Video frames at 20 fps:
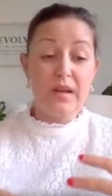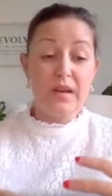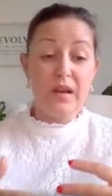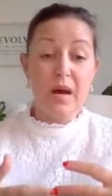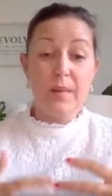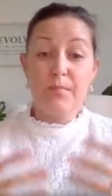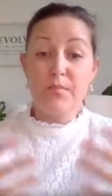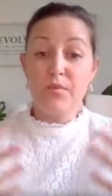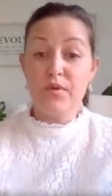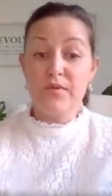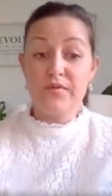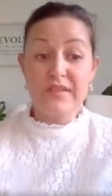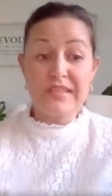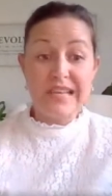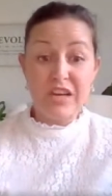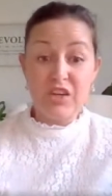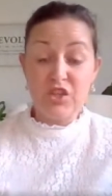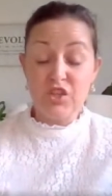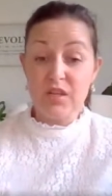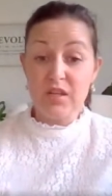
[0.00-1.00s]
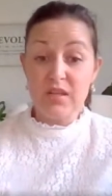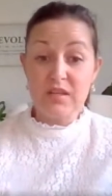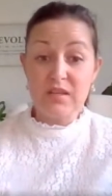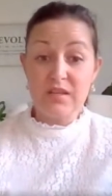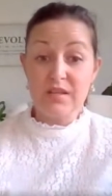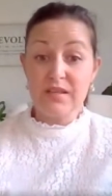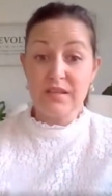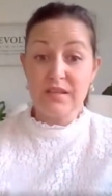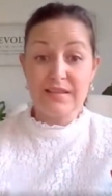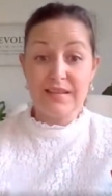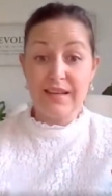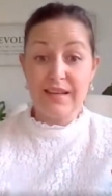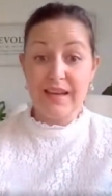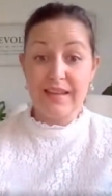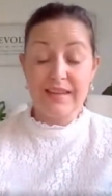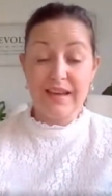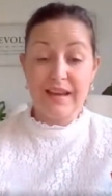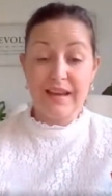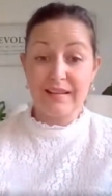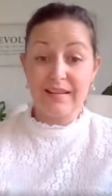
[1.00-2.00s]
a number of sessions to, to
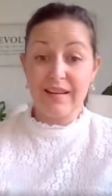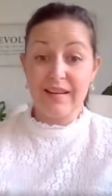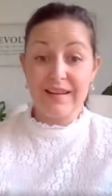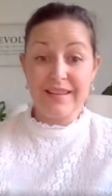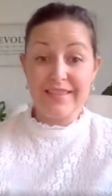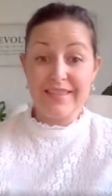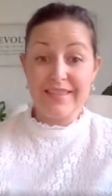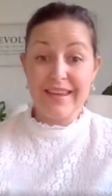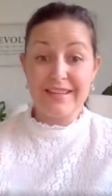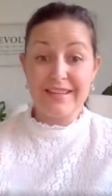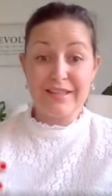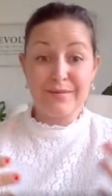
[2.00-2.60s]
get that client there.